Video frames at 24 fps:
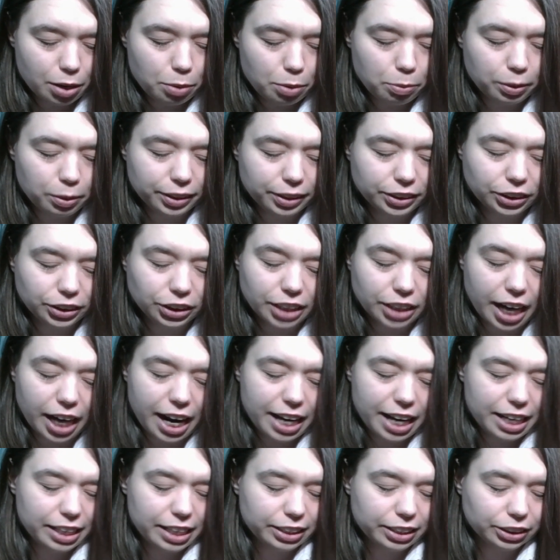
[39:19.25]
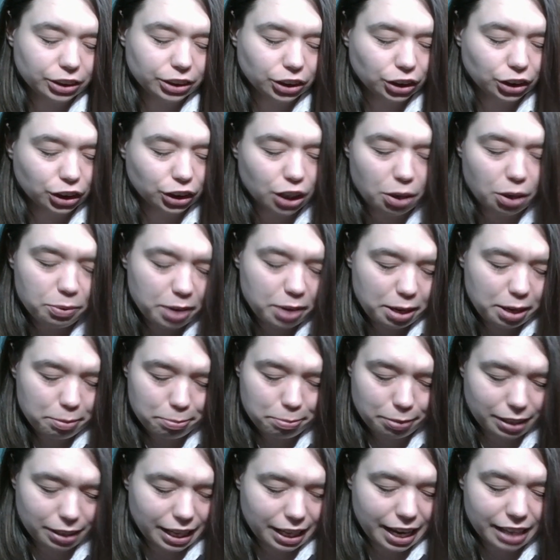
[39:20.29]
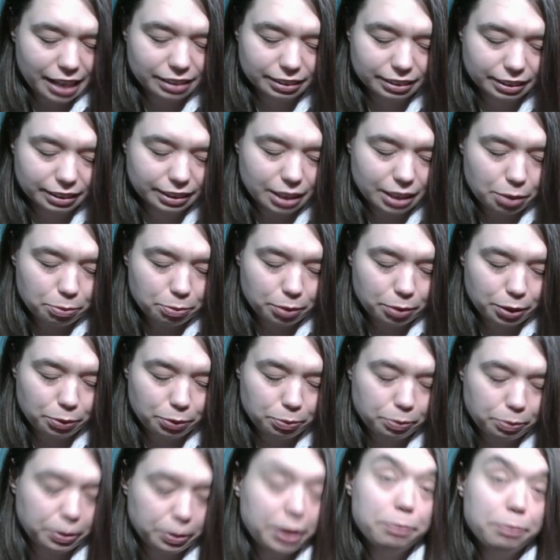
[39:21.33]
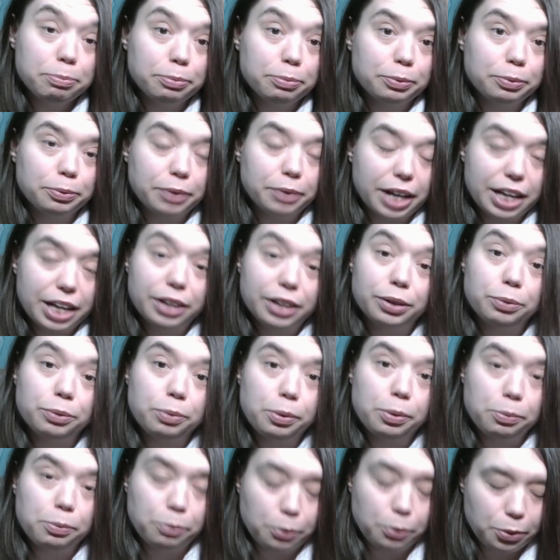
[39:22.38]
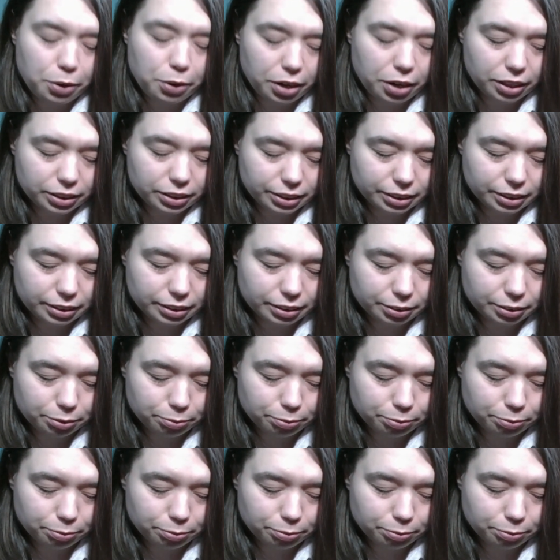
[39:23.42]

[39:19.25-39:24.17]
with giant, showy plants that would reap greater rewards.